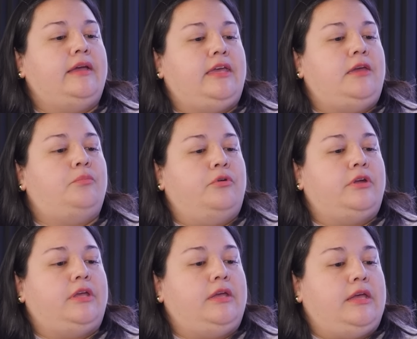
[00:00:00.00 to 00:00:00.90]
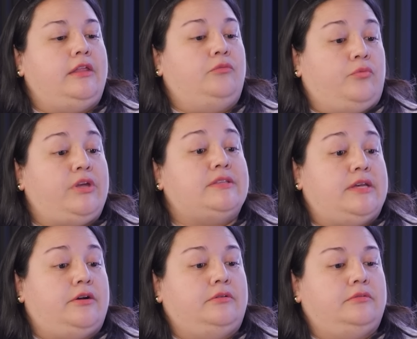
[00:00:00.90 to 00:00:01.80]
keep working in
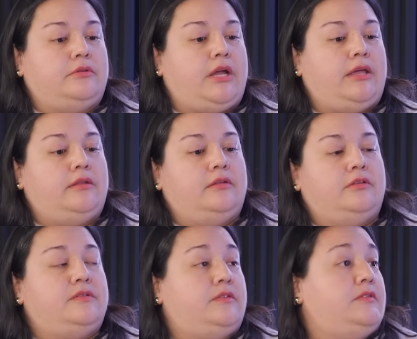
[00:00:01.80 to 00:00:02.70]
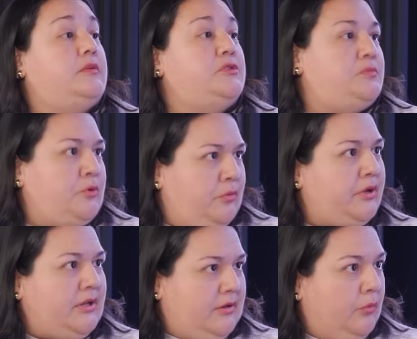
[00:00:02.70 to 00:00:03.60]
retail, right? The system is
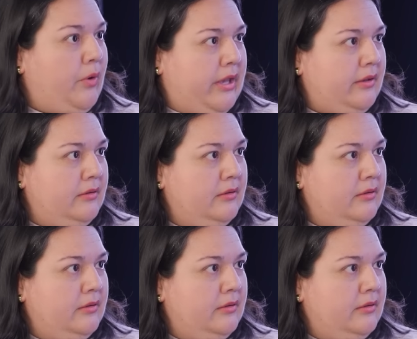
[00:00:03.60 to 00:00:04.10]
broken in a way.